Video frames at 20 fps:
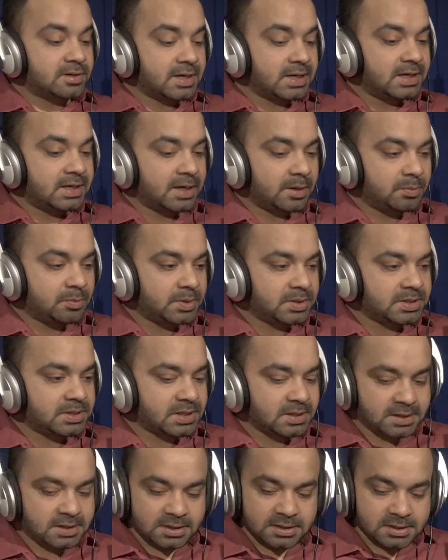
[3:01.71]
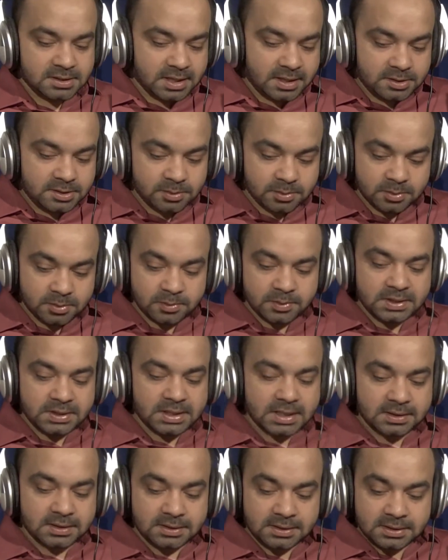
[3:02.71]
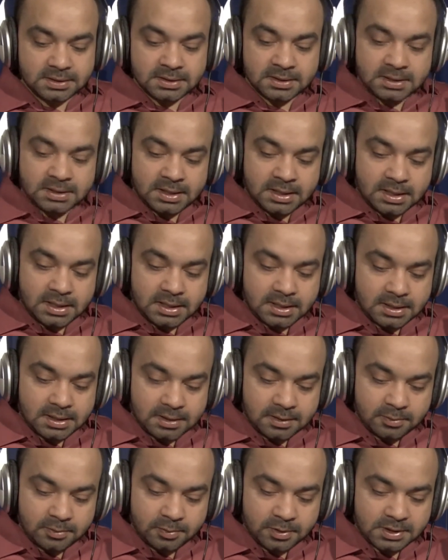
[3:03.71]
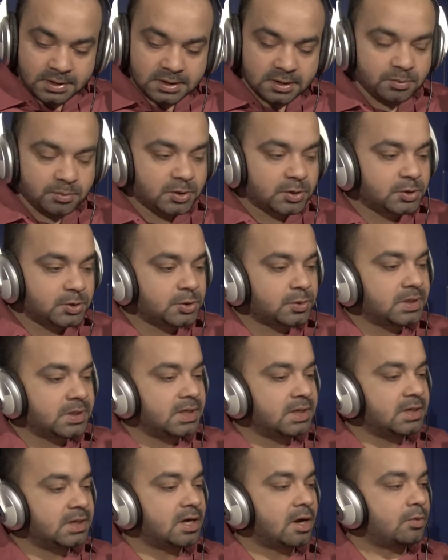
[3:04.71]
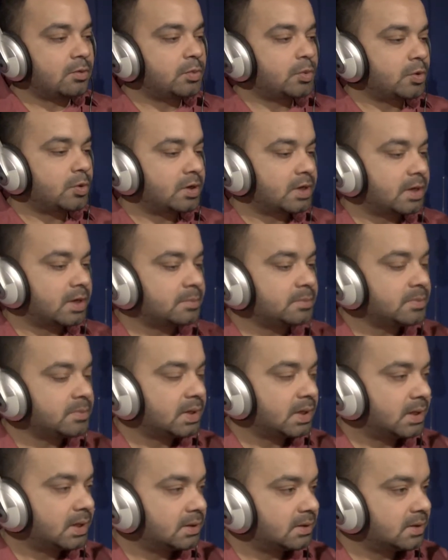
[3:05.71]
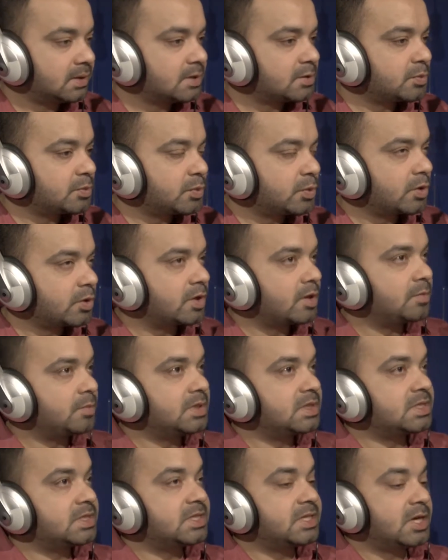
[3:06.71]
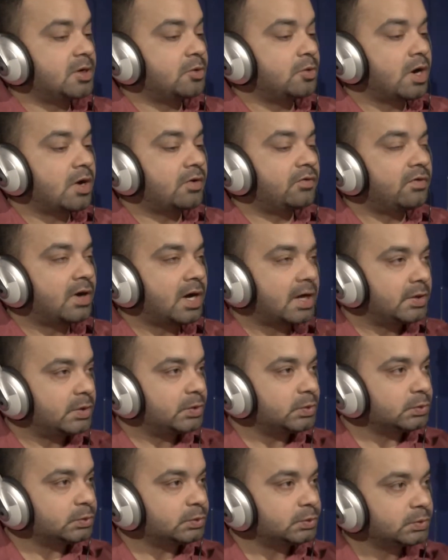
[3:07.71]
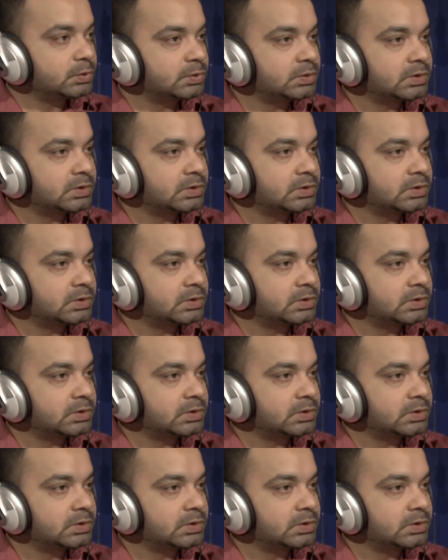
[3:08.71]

really appreciated that we can welcome you today in our program. And this program is Te Wa Whanau.